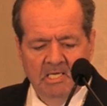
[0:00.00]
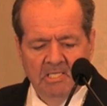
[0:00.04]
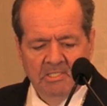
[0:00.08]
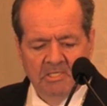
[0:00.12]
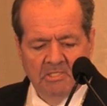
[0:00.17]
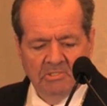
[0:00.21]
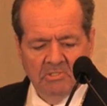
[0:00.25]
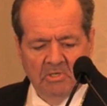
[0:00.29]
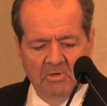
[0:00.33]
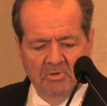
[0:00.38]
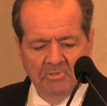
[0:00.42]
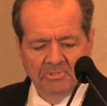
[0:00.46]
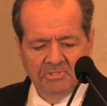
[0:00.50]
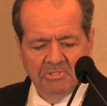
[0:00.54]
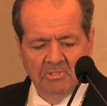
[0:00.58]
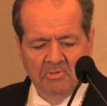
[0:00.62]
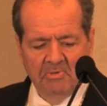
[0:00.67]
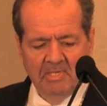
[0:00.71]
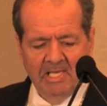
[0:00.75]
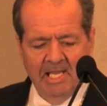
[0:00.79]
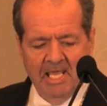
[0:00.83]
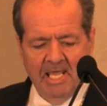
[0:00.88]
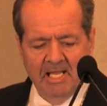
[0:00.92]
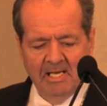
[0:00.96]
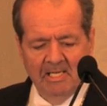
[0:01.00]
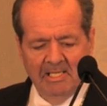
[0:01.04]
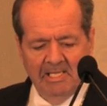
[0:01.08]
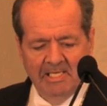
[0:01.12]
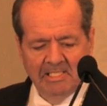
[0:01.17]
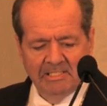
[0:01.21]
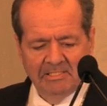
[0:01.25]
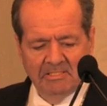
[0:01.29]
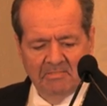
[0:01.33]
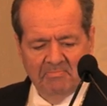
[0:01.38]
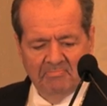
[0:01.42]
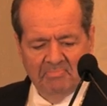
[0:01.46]
There's also an
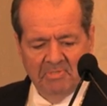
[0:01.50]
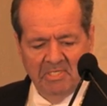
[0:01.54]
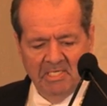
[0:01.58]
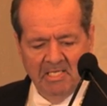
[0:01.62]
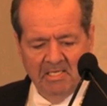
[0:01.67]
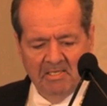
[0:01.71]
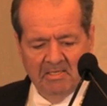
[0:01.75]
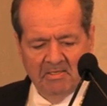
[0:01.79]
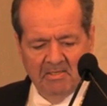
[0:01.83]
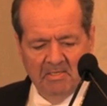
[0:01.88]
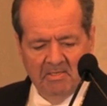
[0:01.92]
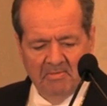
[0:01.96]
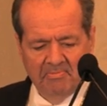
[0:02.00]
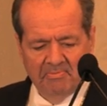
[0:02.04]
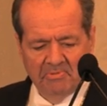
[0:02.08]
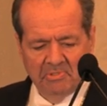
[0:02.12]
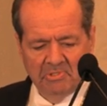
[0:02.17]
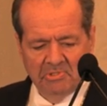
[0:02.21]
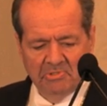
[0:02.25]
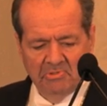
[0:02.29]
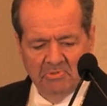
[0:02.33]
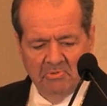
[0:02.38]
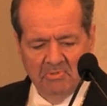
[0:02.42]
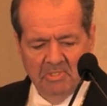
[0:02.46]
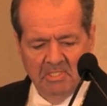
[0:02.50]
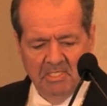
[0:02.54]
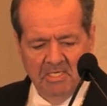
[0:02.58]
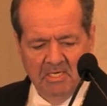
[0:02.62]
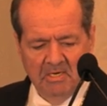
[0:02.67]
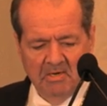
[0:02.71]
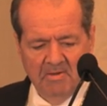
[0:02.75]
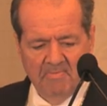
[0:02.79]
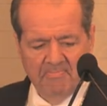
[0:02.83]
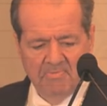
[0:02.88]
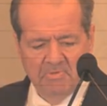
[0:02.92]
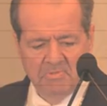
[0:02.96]
adolescent peak for sure in
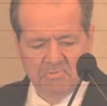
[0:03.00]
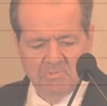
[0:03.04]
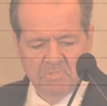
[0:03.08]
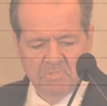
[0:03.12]
here.